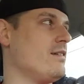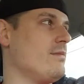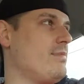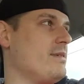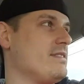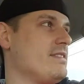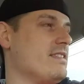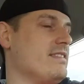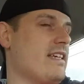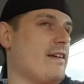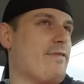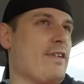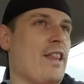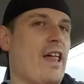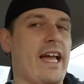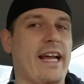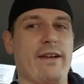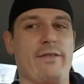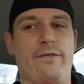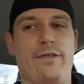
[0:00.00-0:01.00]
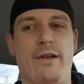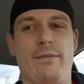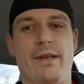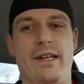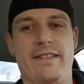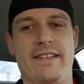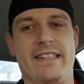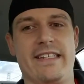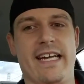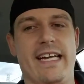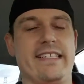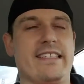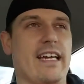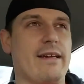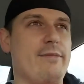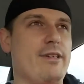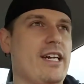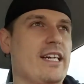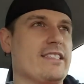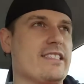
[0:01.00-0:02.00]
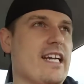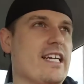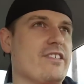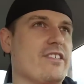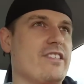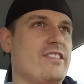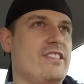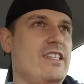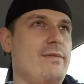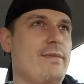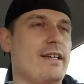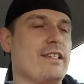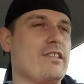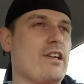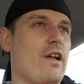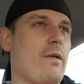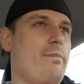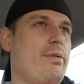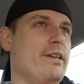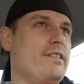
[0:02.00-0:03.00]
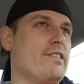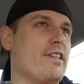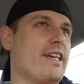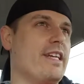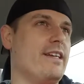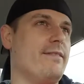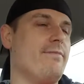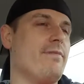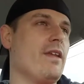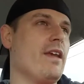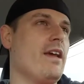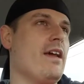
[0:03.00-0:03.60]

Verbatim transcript: But uh, definitely like and film it in the daytime. You guys can actually see me. It's not all pixelated.